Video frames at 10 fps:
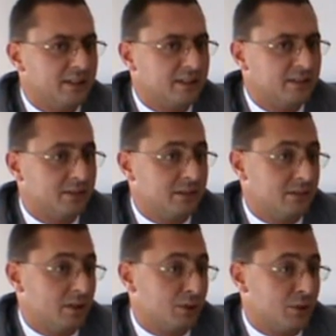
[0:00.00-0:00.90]
uh,
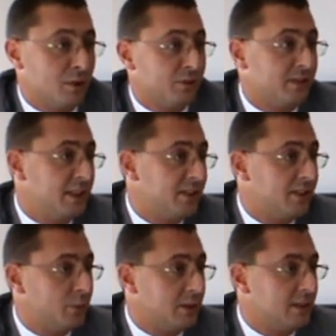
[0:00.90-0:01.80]
also
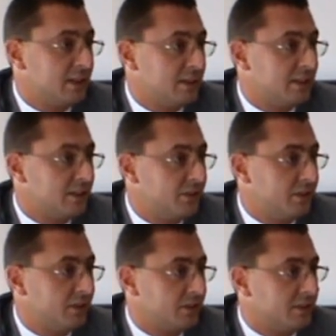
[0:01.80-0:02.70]
contradictory with the
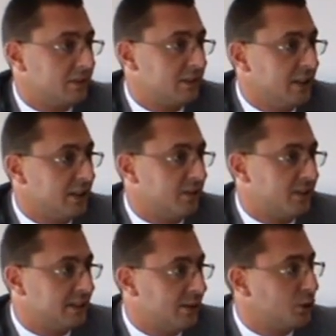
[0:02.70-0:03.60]
uh, single
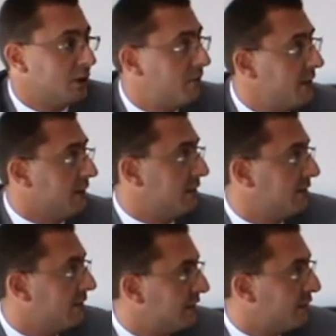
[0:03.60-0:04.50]
resolution fund,
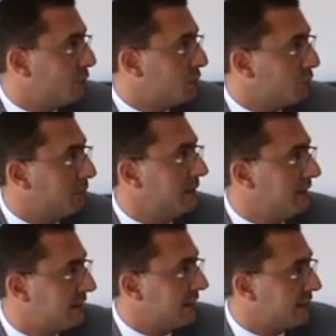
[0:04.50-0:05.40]
which will be
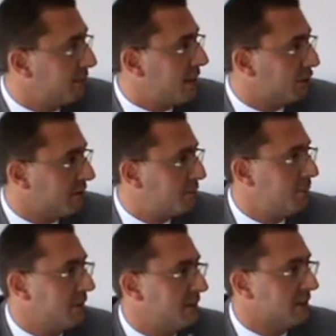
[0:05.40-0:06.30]
set up out of
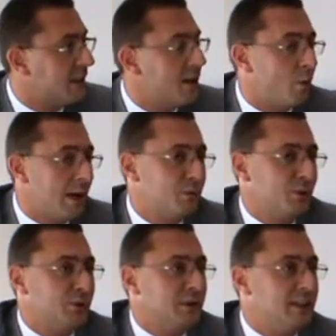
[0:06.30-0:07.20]
public funds. Why
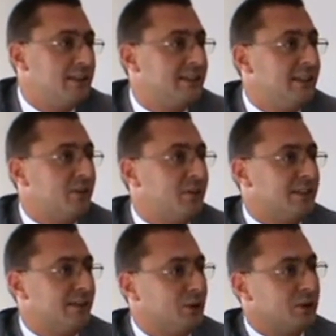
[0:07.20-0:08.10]
would you need a single
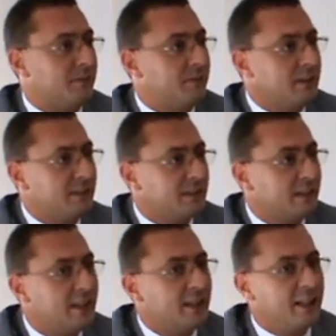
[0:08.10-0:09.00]
resolution fund
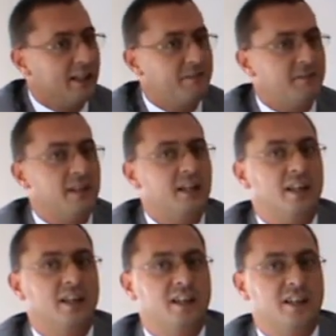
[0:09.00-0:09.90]
if
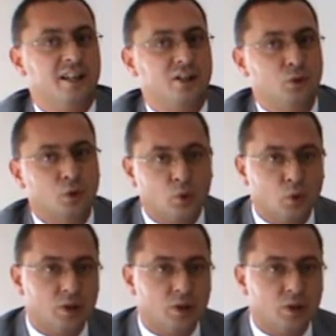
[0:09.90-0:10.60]
uh, you